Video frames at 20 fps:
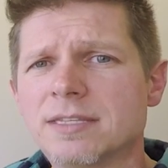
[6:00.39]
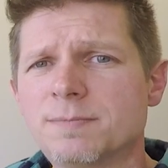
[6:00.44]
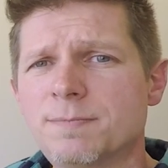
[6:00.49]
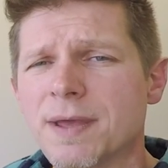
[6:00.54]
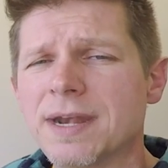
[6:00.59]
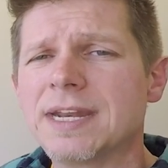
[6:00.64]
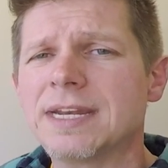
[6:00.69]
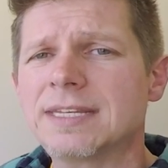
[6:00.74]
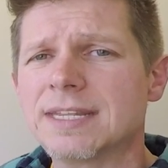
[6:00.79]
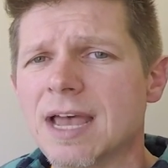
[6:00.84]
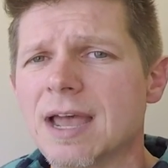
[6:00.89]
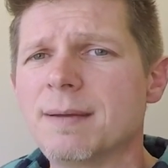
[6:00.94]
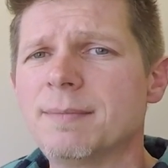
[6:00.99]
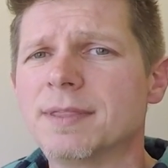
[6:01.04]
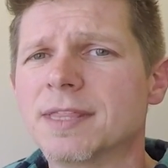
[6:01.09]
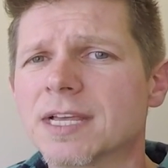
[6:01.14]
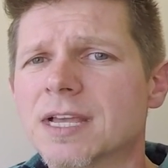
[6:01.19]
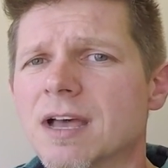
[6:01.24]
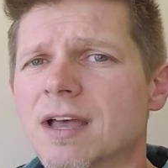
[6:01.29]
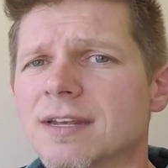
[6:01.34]
spending time
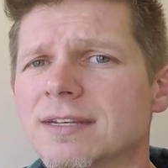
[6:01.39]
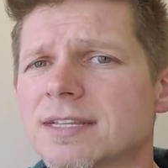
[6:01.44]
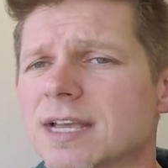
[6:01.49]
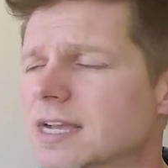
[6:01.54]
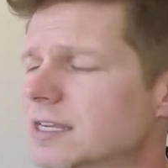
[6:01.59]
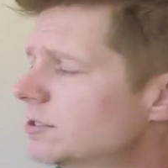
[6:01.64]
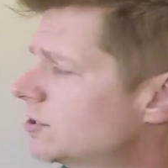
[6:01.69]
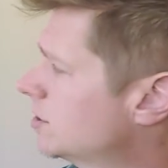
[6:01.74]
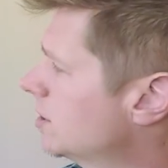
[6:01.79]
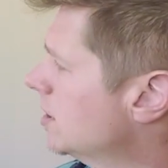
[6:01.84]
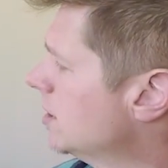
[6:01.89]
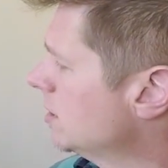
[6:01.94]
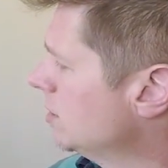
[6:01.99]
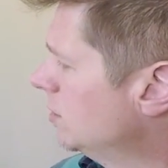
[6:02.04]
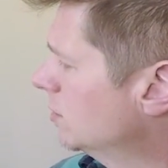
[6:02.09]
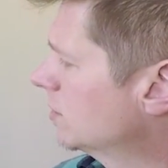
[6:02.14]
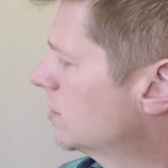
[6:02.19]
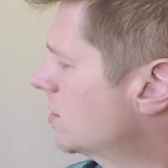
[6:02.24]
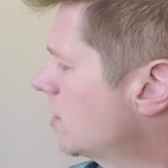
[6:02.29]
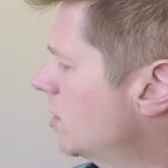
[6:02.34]
in the context,
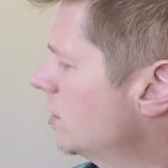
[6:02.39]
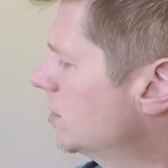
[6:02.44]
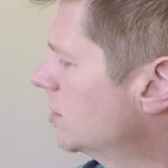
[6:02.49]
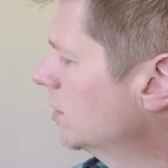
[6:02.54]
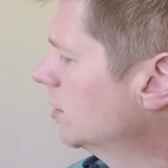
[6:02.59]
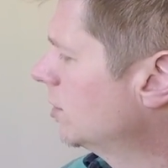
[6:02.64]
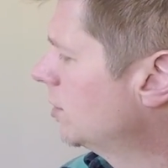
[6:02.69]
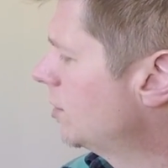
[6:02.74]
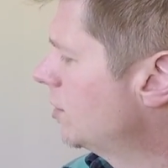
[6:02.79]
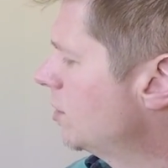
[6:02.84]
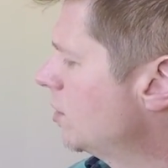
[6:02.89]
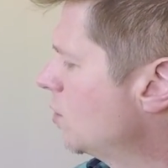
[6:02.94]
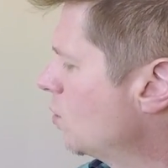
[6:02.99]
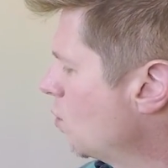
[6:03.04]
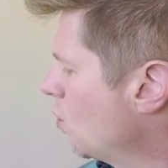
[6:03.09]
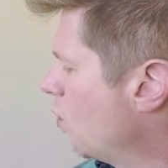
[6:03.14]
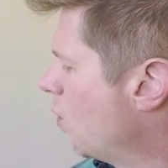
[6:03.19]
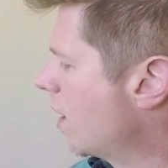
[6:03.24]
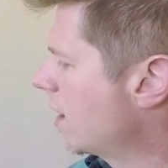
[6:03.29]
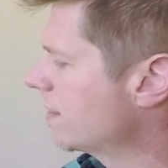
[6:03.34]
you'll start to learn
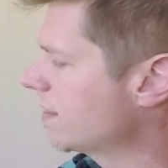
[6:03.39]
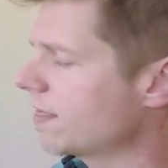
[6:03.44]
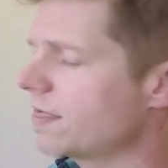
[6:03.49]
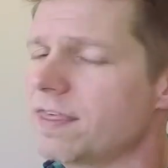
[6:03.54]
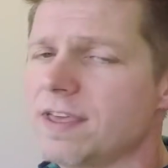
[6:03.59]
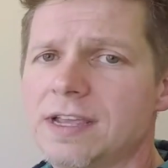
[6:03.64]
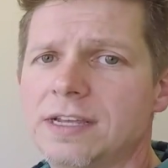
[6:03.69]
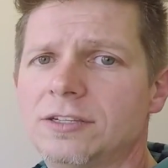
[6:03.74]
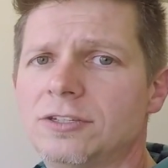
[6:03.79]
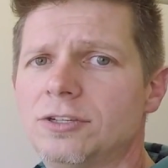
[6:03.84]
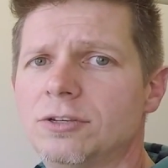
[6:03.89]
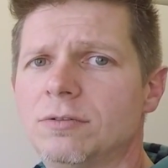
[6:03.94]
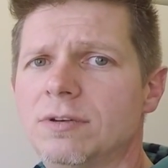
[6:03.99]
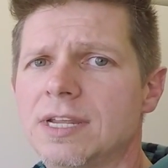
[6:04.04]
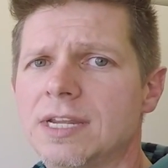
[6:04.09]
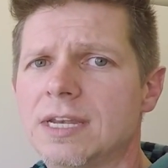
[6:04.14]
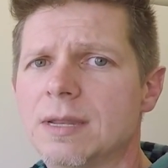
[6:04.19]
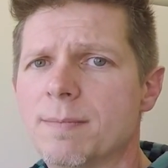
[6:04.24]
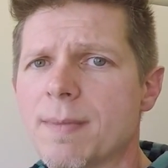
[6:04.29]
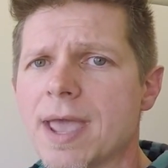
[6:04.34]
what are the things you
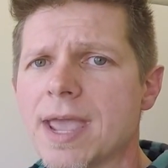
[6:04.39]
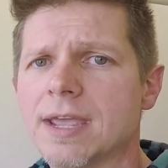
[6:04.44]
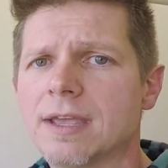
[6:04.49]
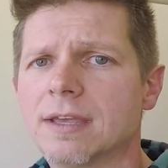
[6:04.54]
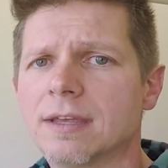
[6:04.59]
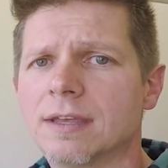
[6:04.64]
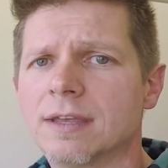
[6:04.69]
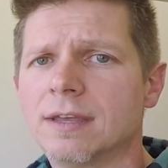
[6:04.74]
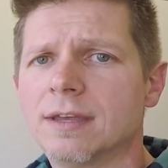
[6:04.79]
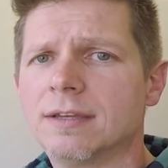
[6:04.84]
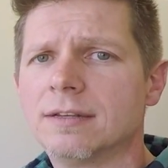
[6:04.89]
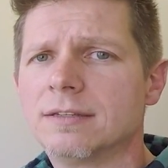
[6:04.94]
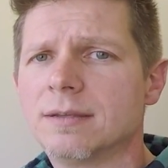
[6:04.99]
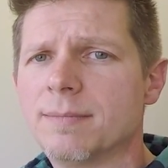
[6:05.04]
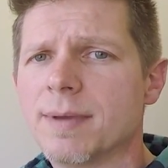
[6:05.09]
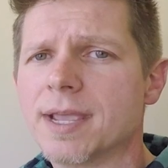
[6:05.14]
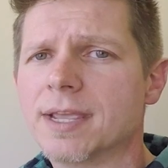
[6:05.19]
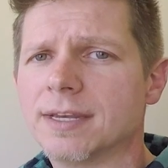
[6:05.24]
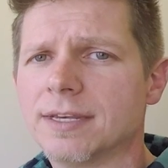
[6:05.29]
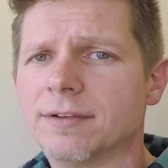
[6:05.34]
need to make
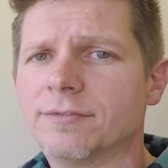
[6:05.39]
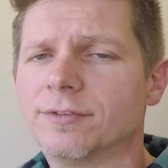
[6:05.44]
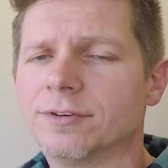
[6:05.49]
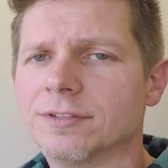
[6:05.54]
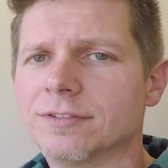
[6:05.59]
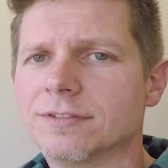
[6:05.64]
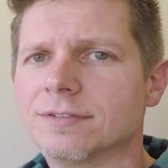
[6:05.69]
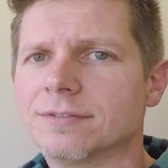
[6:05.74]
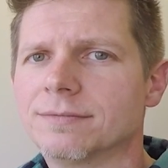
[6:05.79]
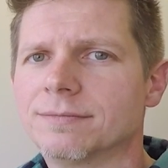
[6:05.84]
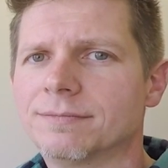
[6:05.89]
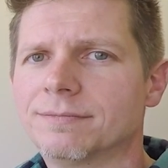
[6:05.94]
a difference.